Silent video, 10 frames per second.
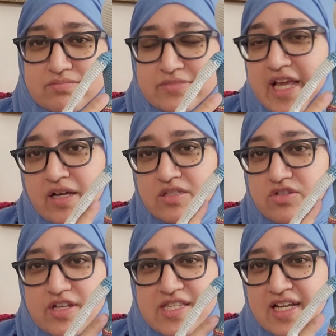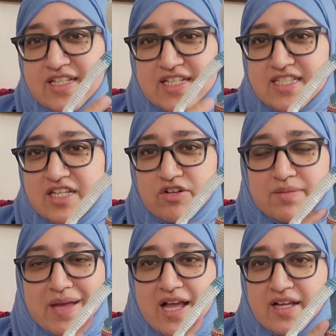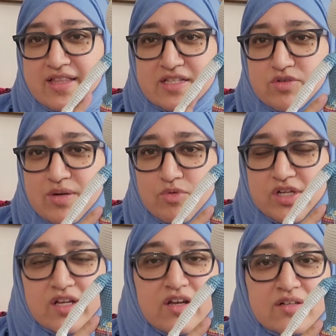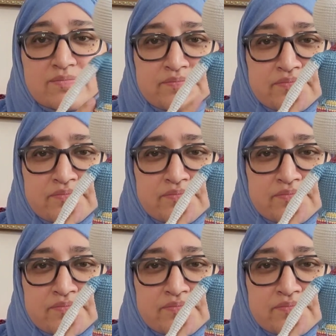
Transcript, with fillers: yeah, so it's like a tuxedo at the back, and that's what I'm working on.